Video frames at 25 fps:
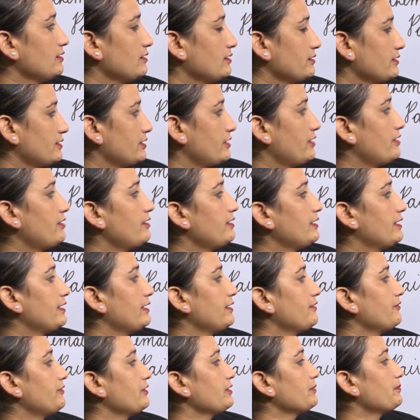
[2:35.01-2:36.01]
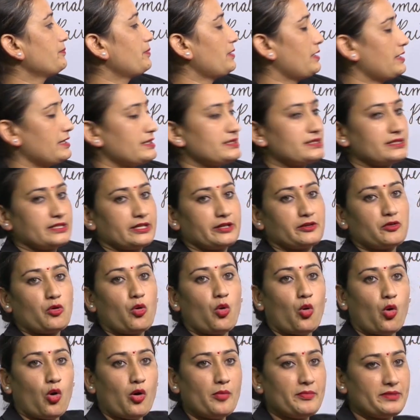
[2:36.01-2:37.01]
their living place, their
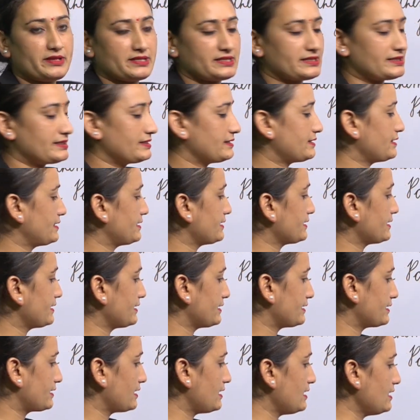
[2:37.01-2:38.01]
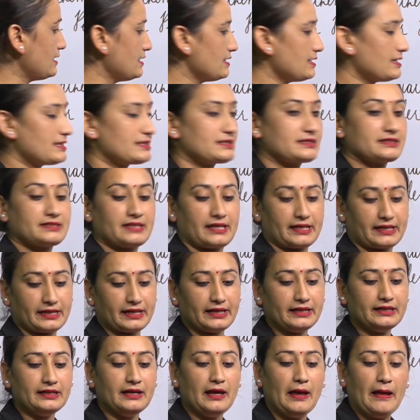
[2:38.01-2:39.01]
home is written in the second